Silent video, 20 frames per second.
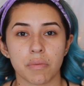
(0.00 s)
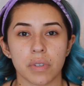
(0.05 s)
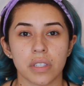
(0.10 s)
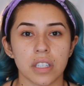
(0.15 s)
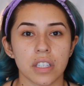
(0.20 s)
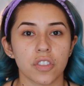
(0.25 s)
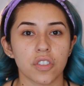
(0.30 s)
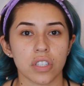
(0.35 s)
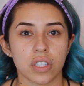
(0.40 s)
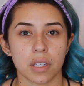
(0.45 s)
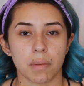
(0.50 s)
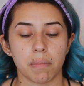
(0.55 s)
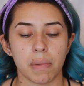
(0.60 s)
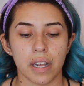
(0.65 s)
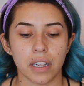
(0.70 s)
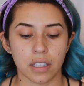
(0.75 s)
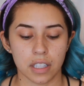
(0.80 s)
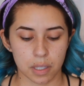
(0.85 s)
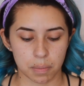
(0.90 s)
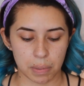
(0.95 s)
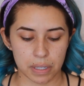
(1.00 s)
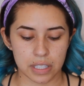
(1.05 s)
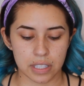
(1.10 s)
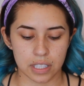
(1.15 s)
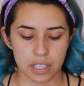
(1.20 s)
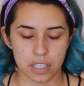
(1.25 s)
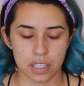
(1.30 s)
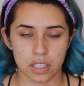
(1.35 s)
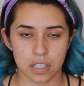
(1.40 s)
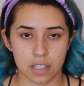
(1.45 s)
really just depends. But
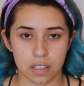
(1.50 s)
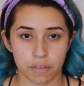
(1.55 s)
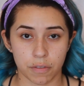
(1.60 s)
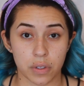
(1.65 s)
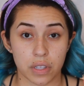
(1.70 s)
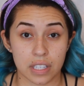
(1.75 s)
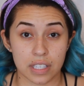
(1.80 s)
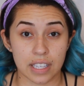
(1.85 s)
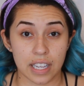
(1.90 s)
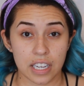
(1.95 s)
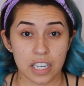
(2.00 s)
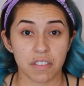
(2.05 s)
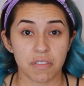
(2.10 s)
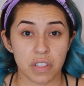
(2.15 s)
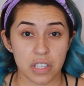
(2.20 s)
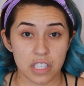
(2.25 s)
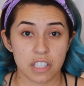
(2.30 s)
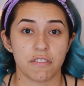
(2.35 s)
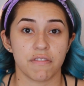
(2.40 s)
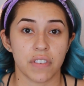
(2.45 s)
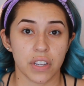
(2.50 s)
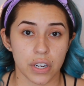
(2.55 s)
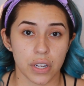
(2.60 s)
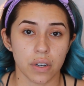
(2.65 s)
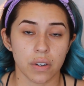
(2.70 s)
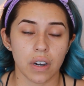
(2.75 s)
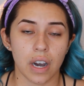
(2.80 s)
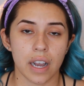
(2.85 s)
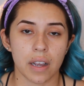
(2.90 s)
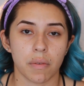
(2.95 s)
since, for the sake of this
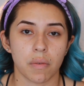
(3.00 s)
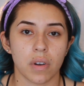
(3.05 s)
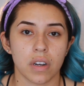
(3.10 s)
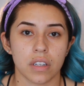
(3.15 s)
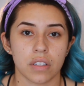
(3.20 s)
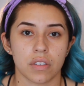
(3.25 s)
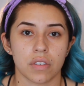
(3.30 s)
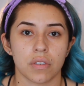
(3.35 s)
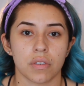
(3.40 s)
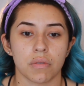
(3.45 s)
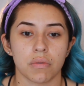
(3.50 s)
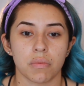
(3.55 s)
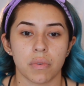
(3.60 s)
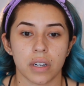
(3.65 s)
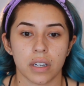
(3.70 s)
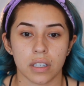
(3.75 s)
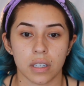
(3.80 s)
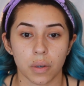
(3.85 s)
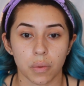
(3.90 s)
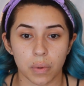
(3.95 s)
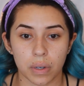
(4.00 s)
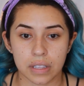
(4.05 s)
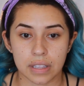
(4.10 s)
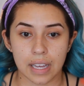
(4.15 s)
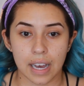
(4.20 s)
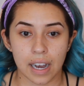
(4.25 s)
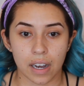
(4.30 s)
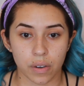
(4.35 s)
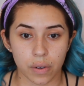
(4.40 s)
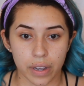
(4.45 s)
video, I want to wear it
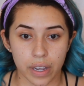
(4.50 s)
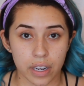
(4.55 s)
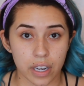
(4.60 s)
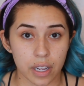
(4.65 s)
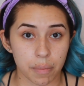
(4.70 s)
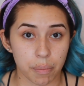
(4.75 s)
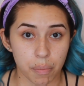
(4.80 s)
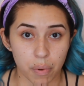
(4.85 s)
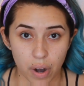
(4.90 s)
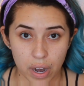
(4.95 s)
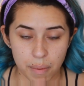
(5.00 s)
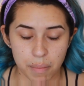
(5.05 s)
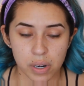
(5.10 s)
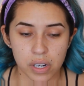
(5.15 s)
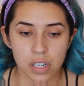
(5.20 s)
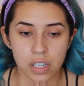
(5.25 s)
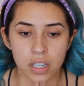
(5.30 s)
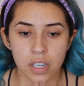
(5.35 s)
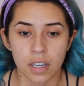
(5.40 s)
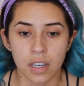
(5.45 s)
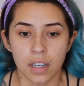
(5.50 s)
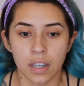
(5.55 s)
without any primer.